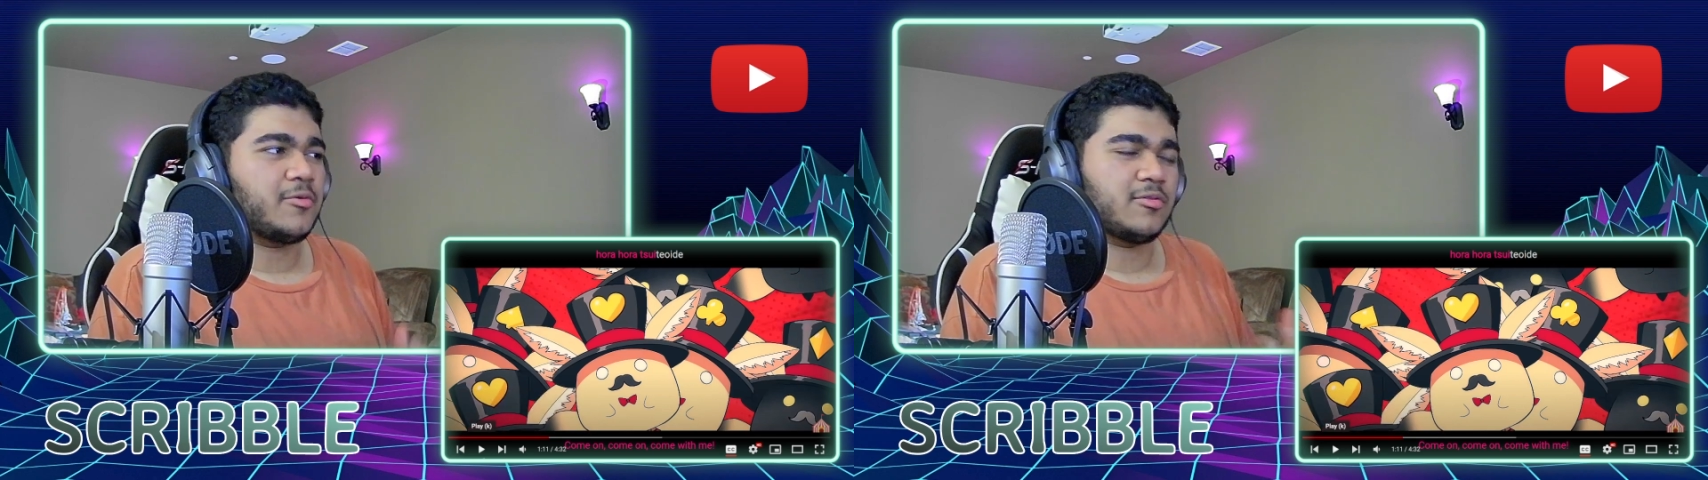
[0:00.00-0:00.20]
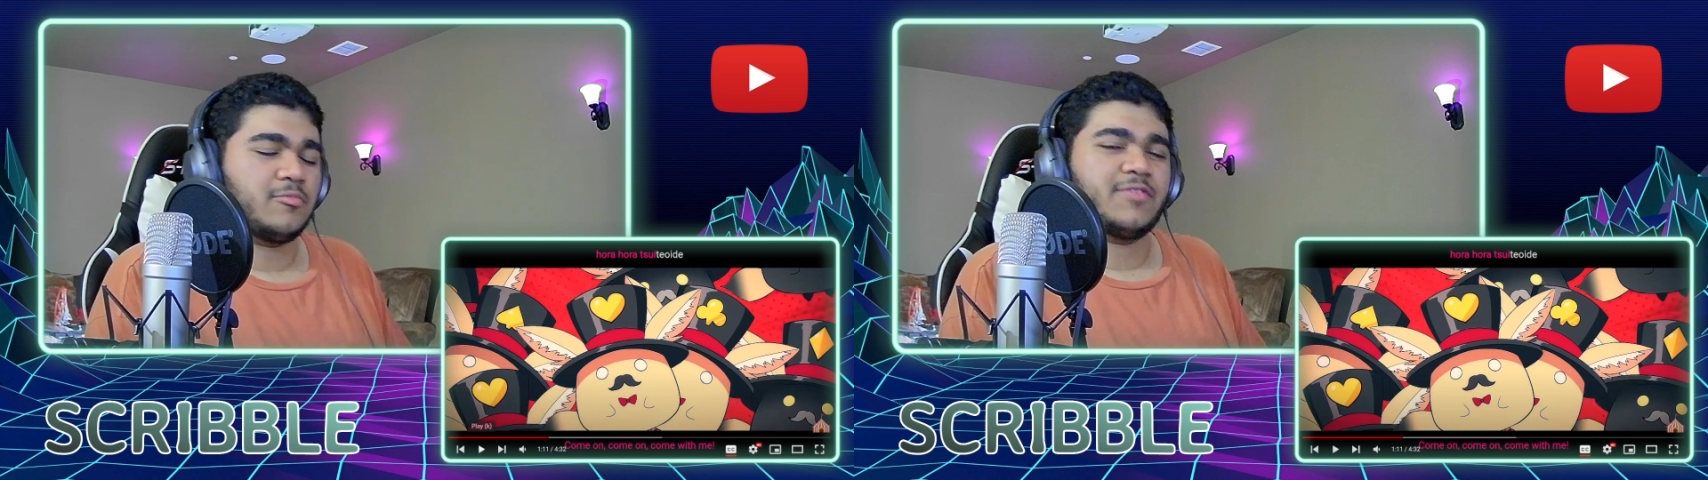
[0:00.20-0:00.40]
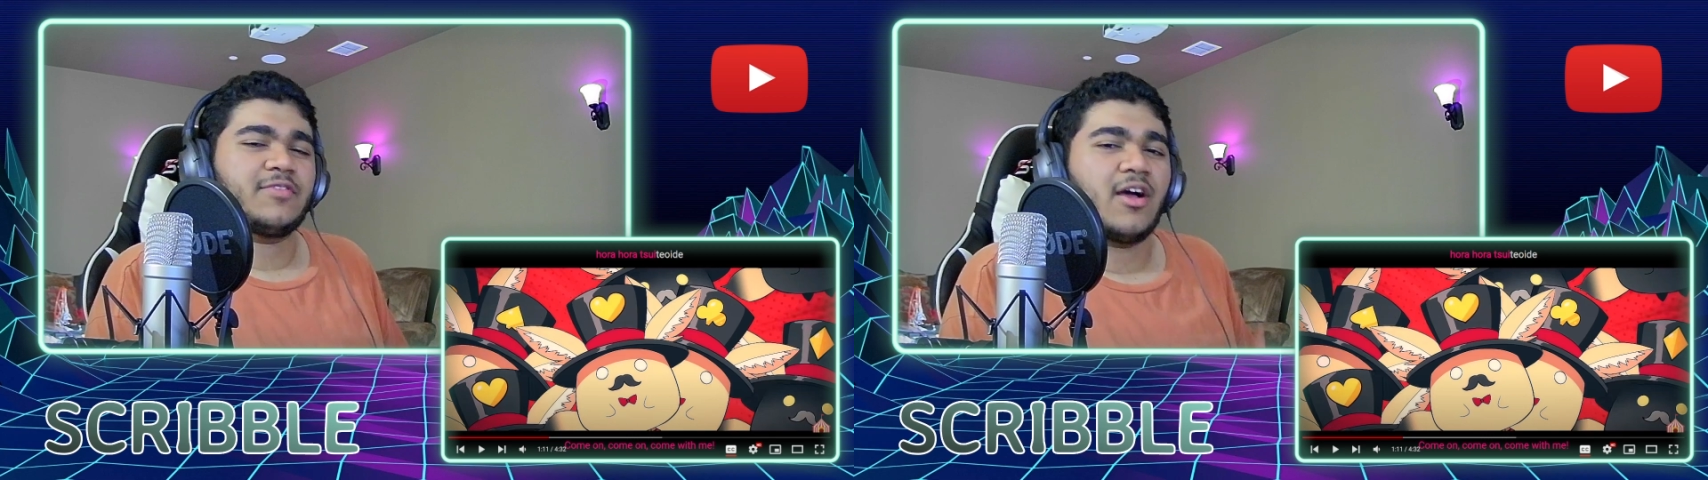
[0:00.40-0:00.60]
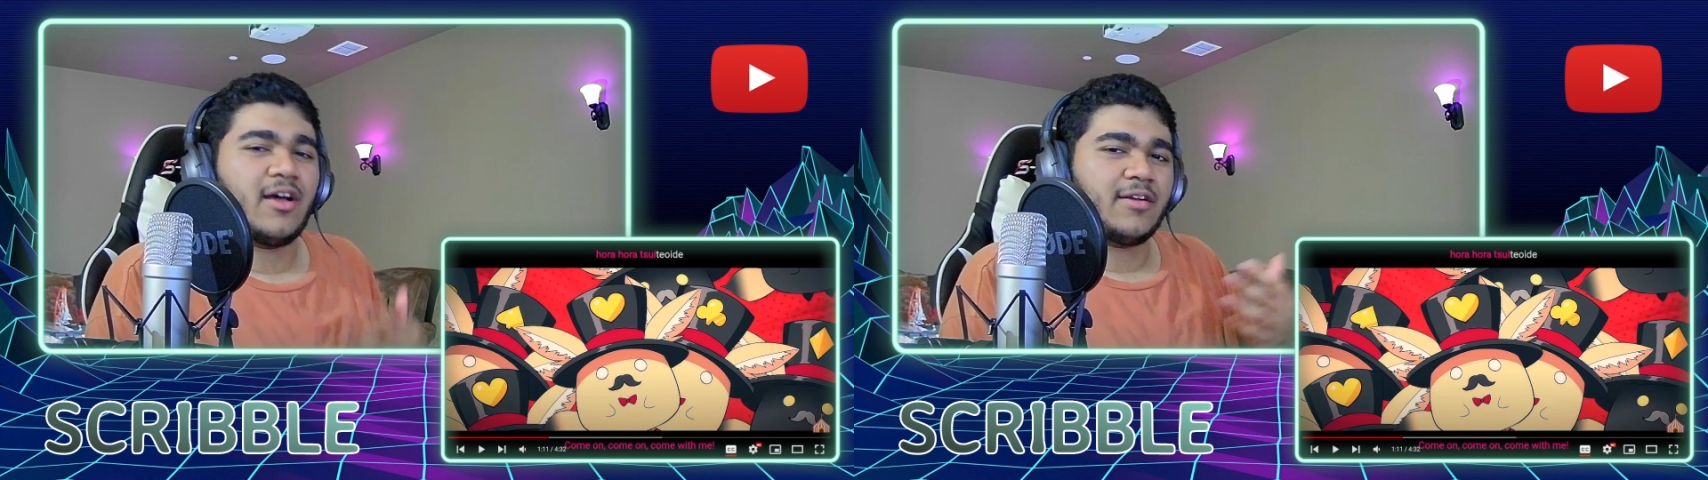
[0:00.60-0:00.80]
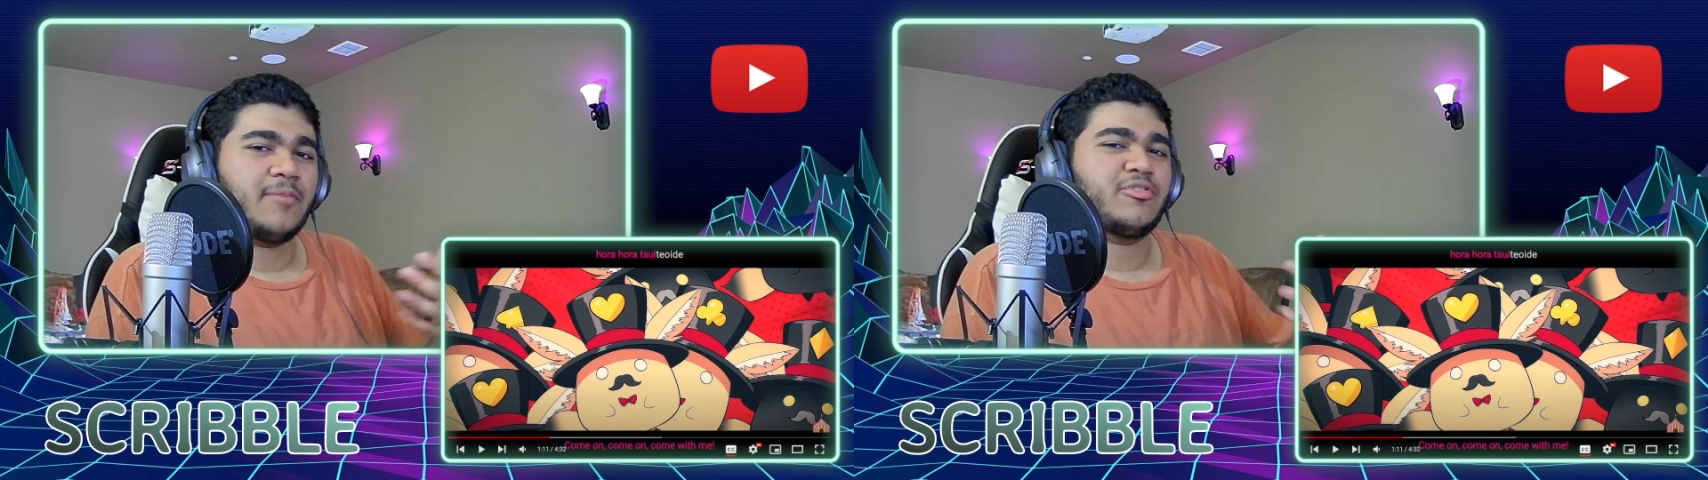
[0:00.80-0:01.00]
we've
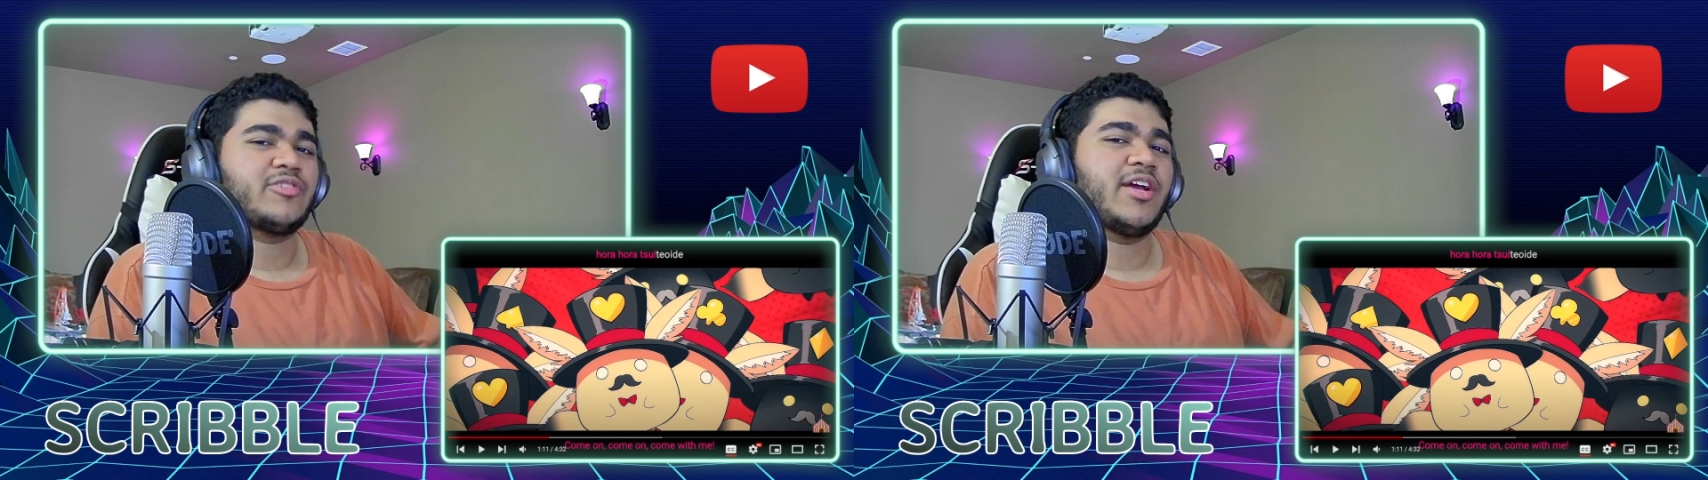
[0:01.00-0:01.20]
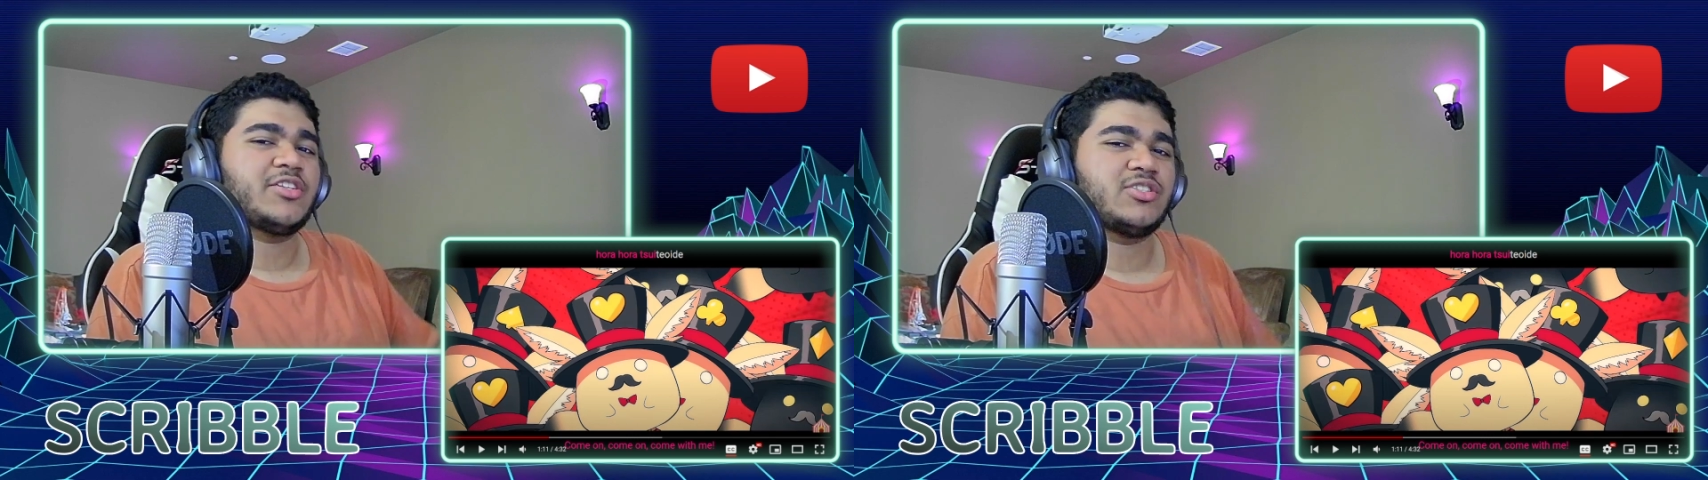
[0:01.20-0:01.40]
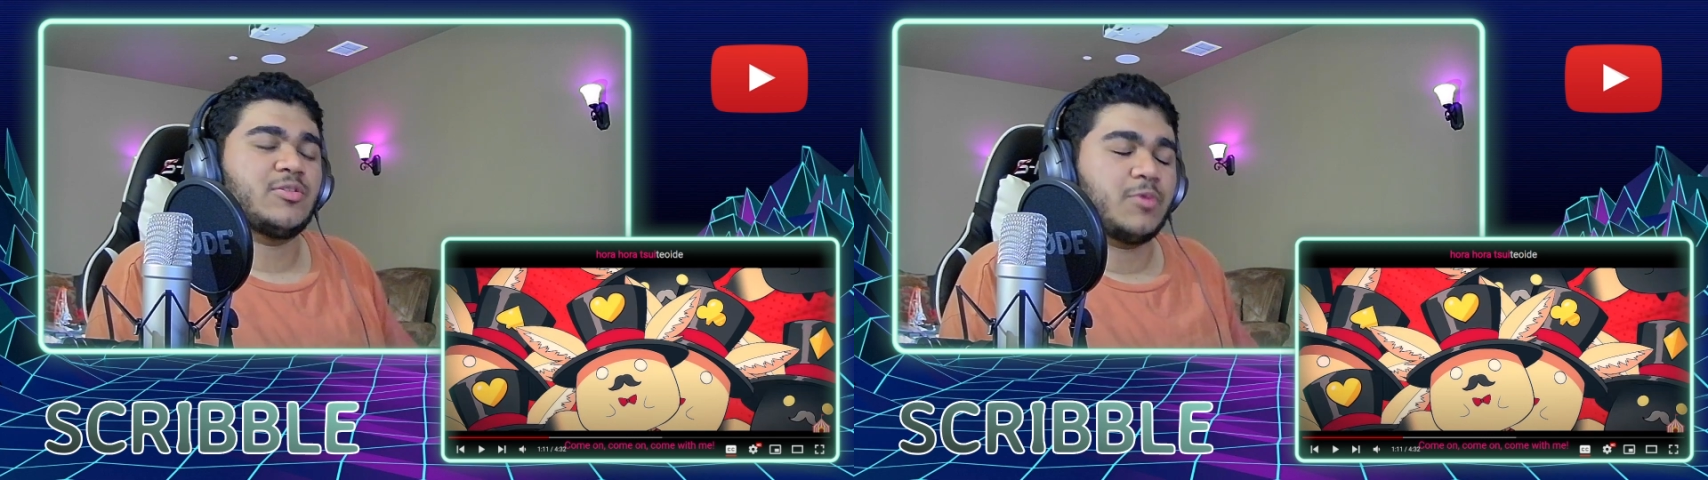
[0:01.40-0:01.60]
got a progression.